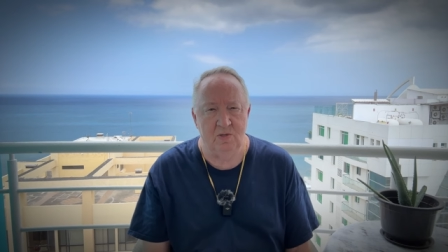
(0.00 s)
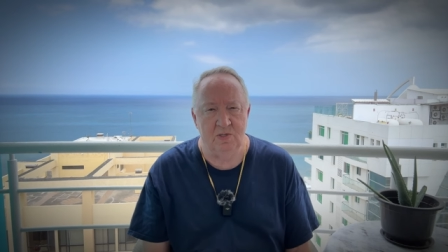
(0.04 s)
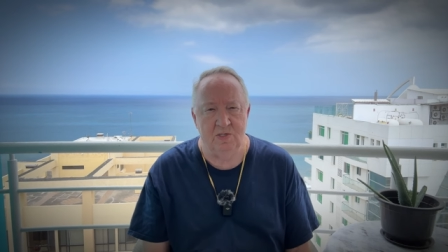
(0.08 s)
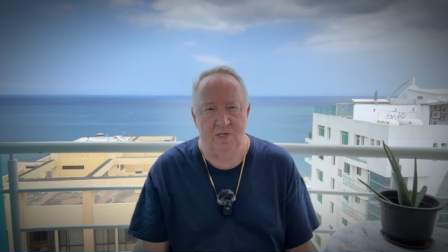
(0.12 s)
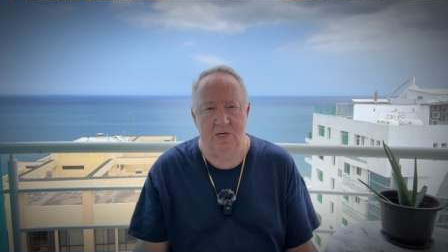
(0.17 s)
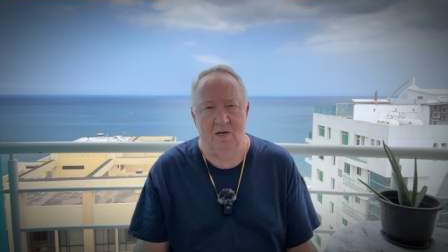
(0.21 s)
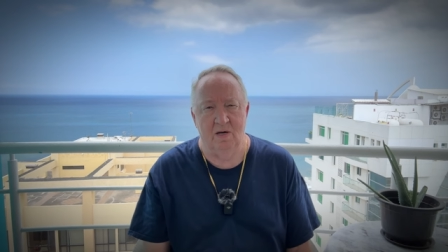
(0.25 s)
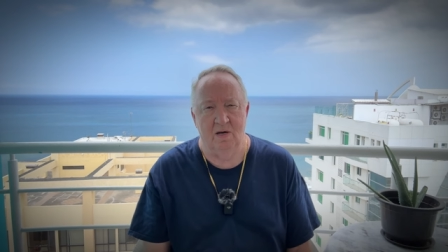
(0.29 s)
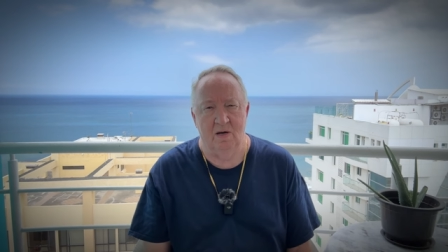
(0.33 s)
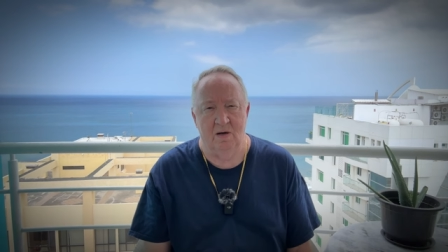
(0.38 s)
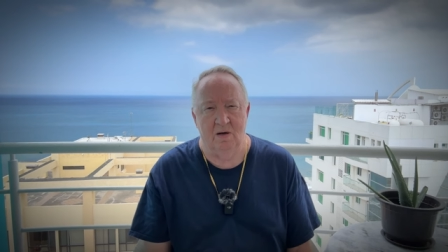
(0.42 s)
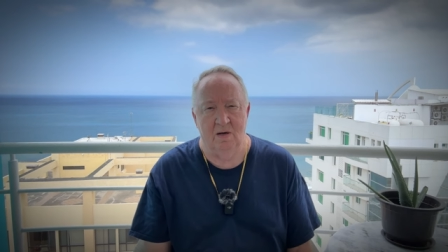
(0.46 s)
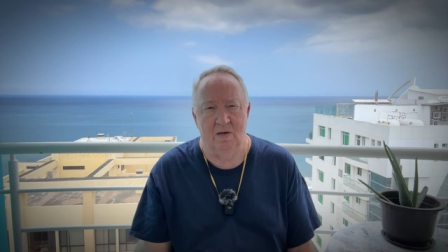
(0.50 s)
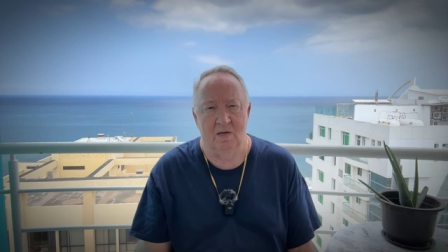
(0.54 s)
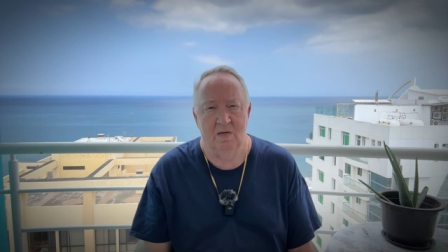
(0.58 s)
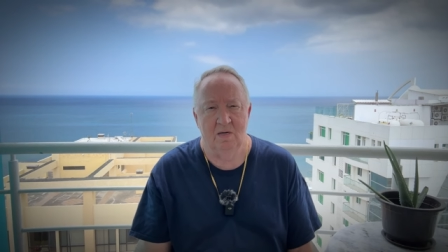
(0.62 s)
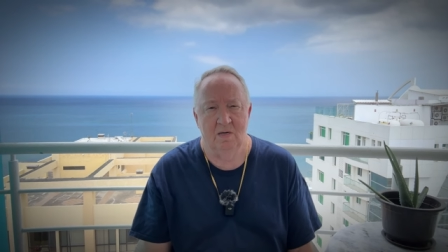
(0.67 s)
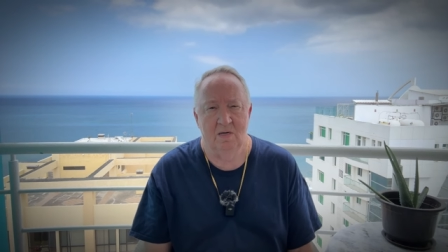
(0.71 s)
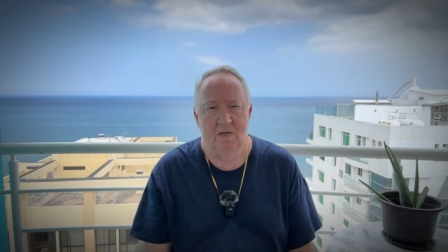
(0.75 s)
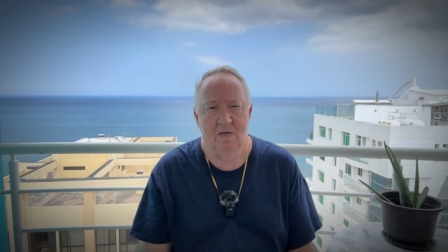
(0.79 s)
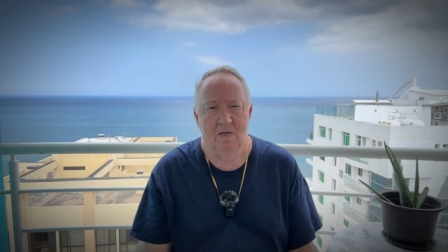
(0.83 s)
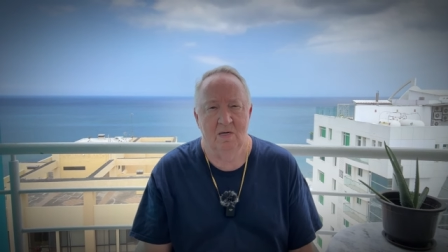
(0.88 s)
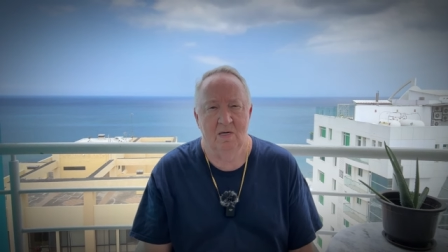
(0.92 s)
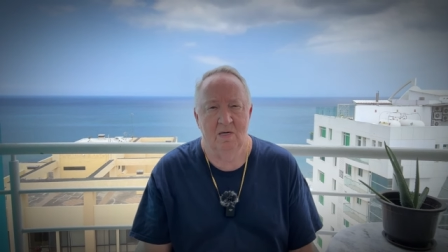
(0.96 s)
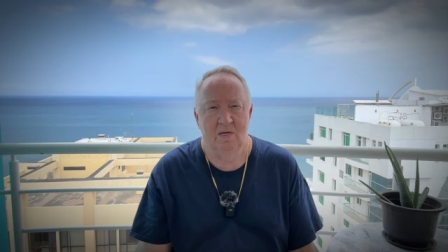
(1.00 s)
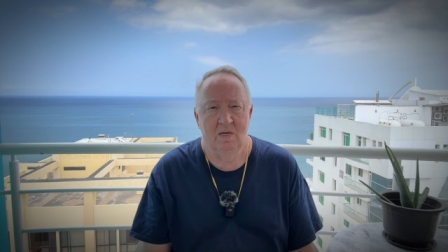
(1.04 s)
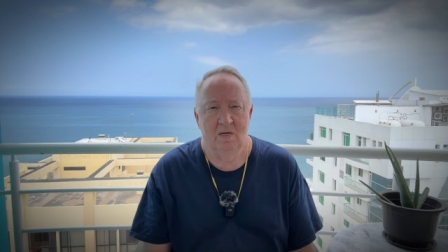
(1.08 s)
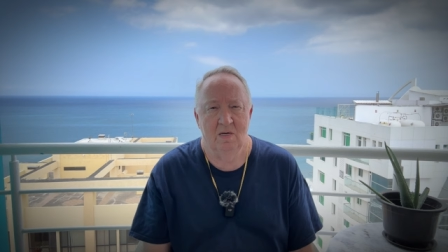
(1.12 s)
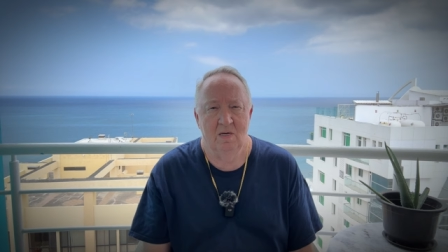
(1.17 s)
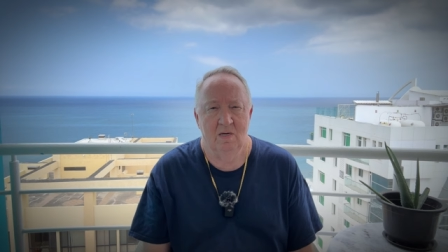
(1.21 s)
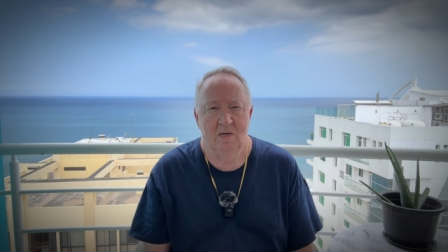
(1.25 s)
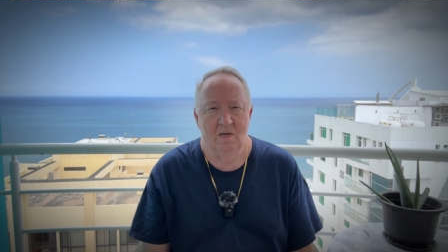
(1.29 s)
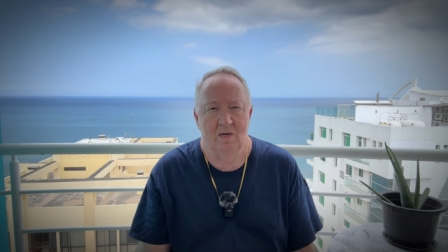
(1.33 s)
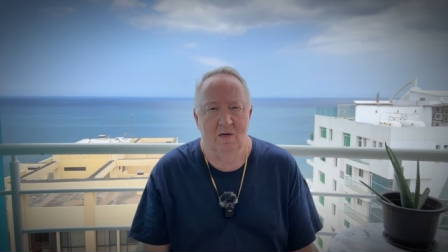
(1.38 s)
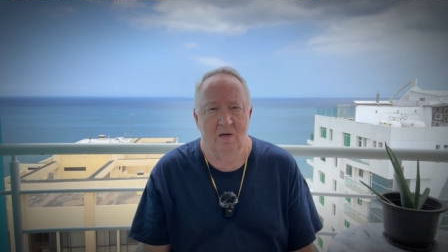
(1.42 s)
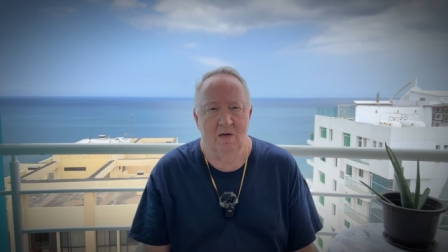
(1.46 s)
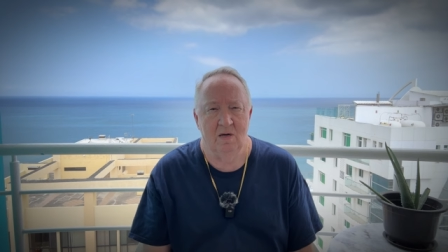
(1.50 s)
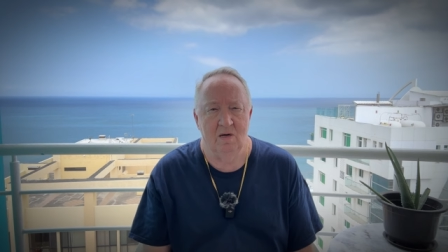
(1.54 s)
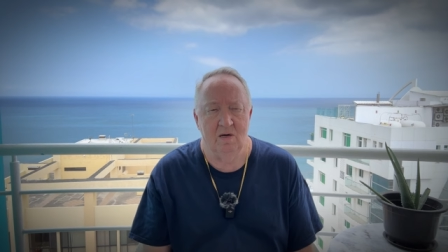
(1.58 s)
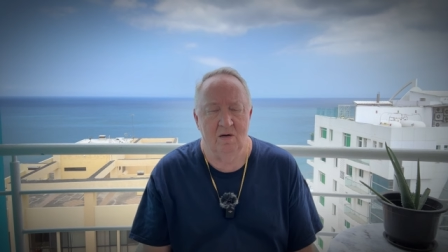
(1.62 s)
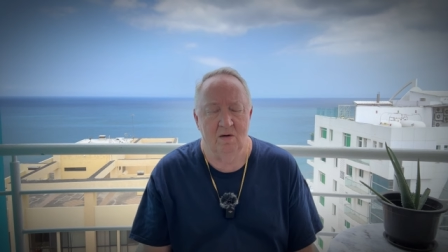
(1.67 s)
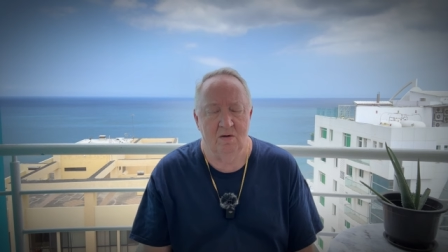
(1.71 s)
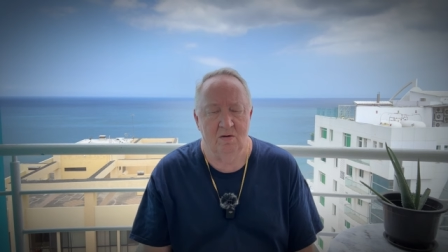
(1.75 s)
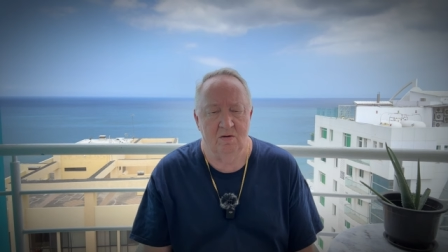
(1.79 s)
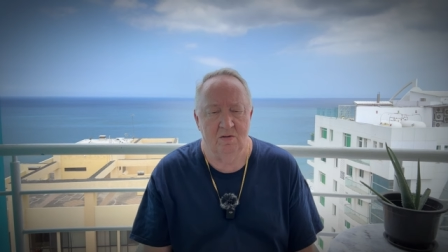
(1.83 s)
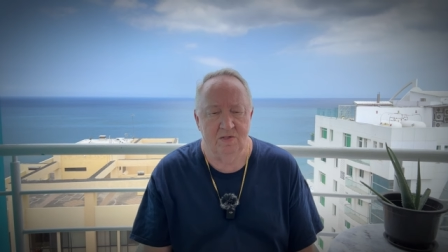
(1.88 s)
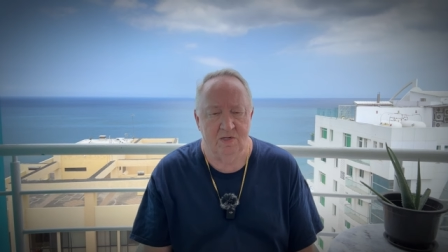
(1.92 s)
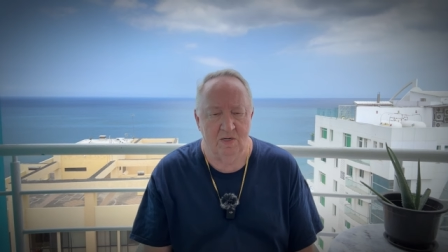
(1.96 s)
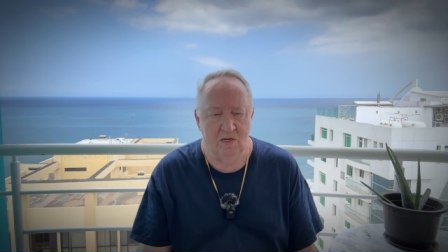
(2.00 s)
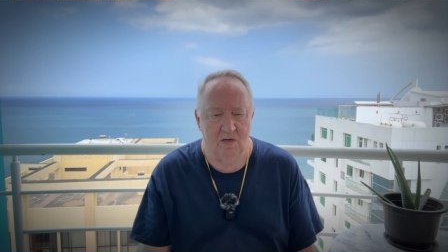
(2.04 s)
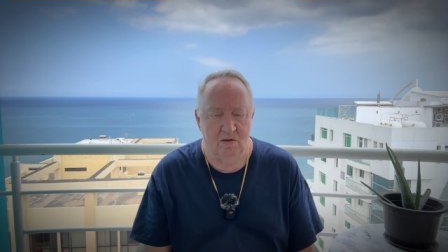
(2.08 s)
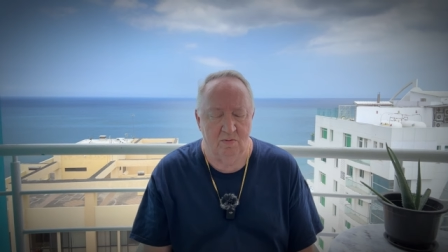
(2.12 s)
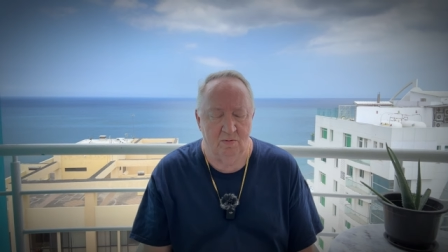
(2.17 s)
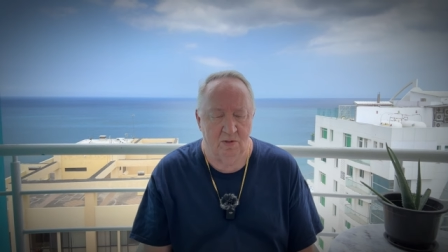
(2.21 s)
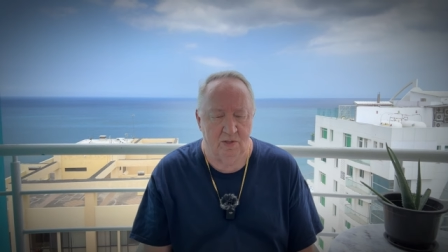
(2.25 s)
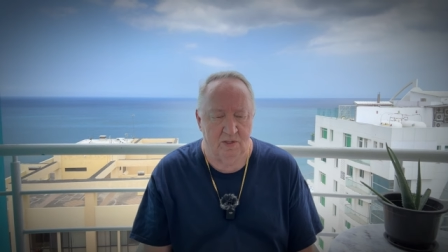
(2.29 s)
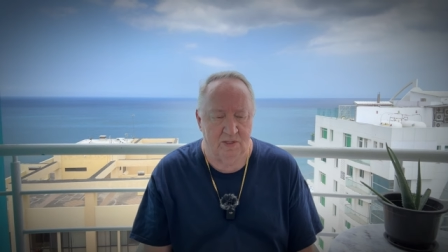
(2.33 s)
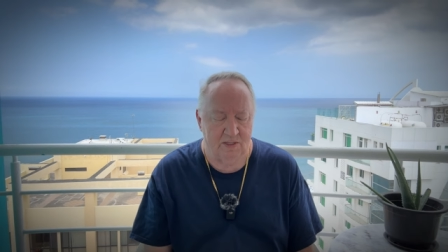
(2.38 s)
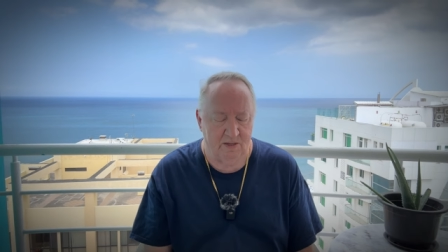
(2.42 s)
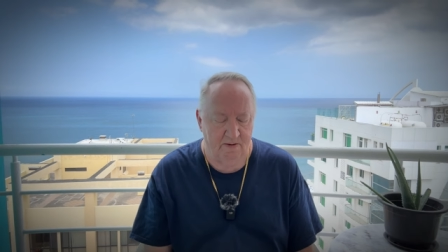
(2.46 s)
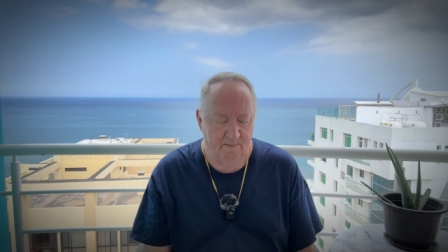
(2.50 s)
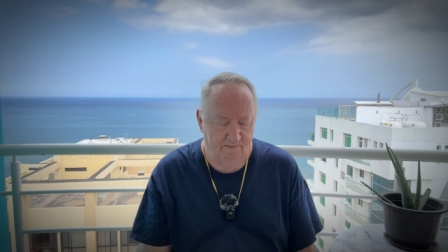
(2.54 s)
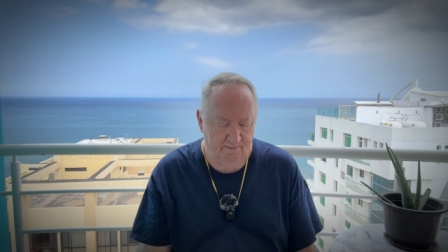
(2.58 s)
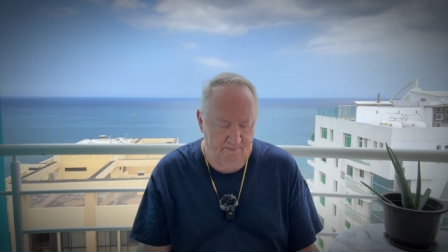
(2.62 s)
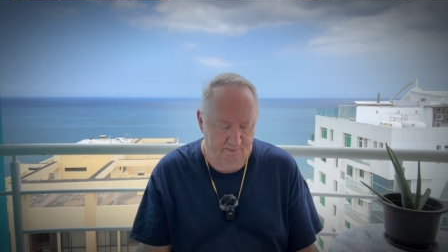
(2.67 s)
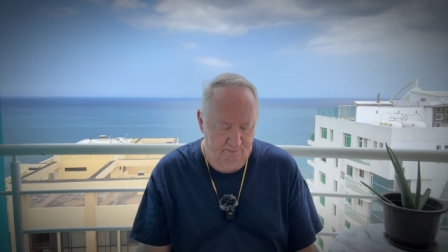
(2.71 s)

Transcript: share your service.